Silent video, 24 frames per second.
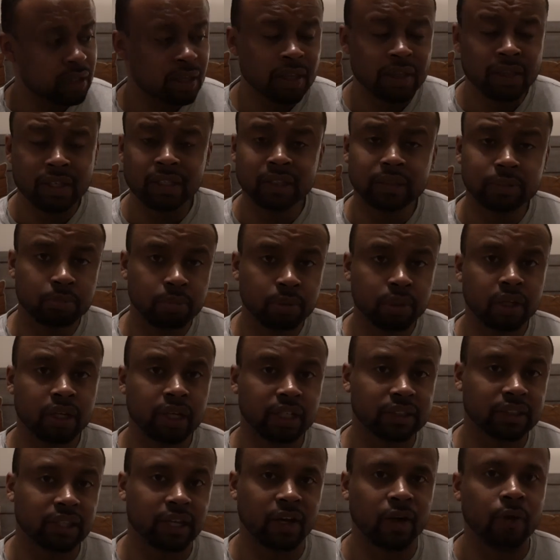this book
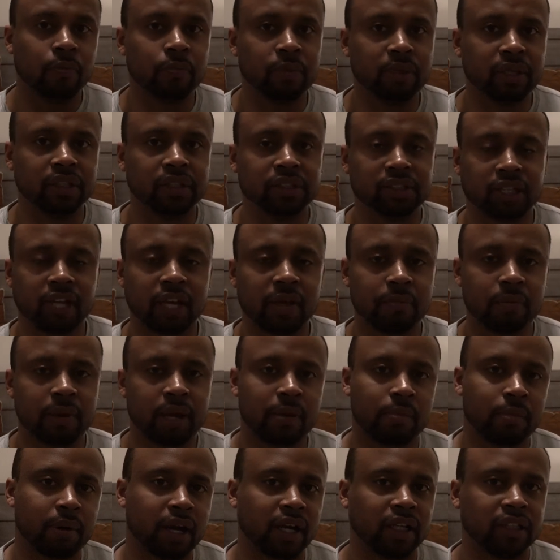has helped me shape my
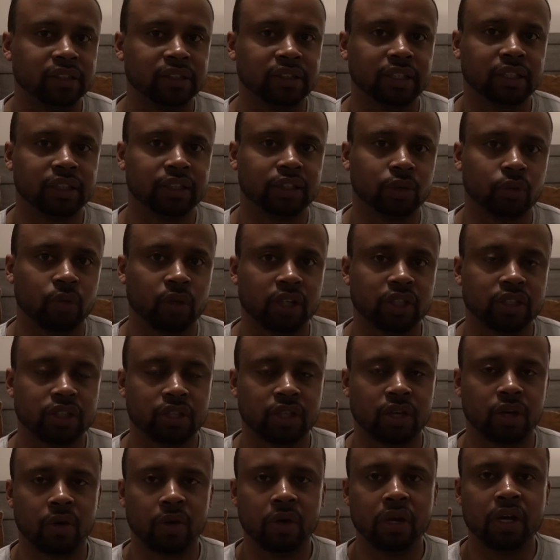mindset to where as
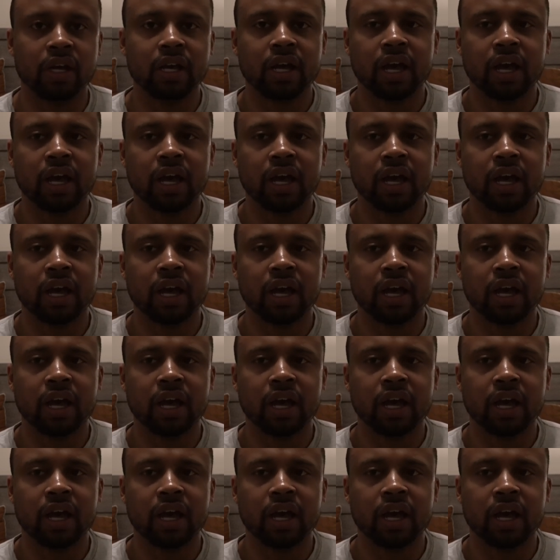though